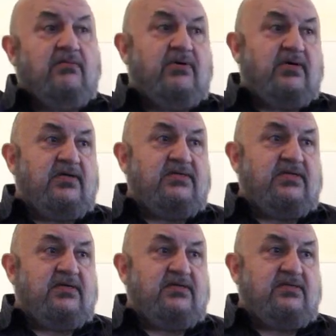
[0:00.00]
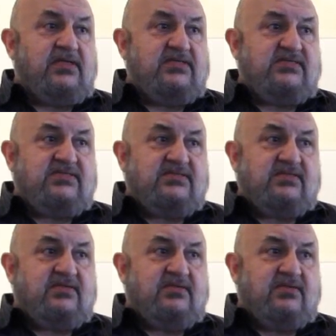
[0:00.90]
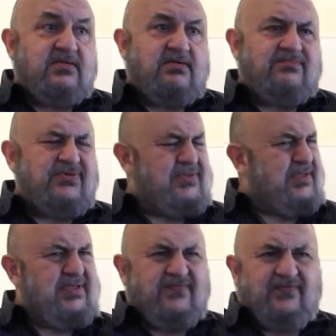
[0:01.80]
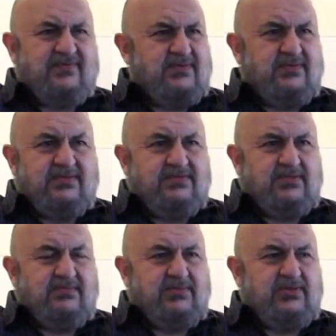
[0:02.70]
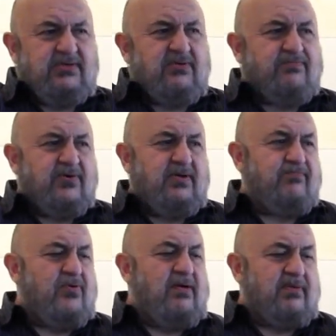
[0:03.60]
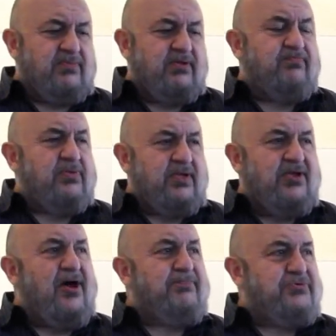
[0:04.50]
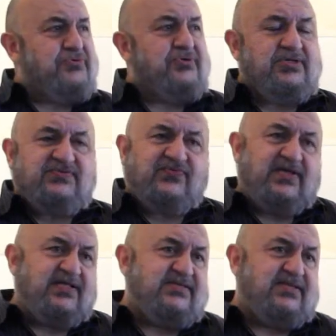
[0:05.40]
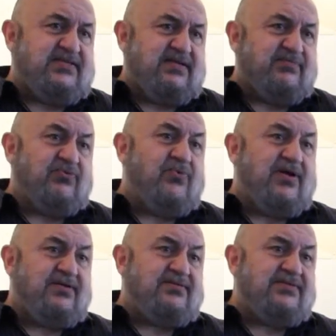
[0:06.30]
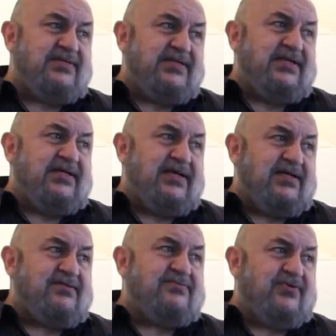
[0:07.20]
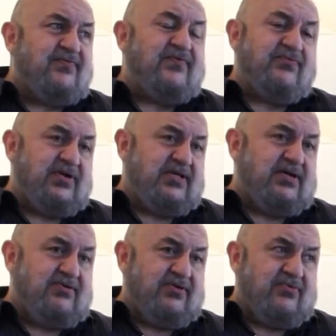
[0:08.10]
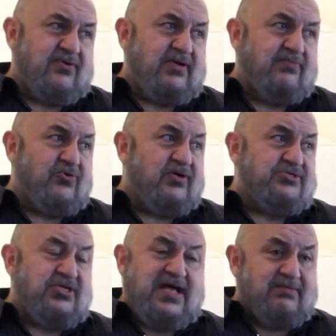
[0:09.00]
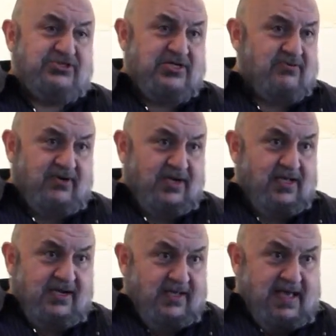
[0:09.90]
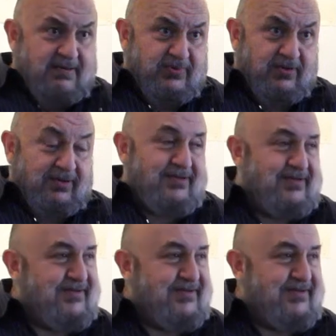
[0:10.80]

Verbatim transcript: But uh, Nancy's completely different. I mean, there were pretty probably plenty opportunities for Nancy to tell me, well, I don't know if I want to carry your work anymore because you're not generating any capital.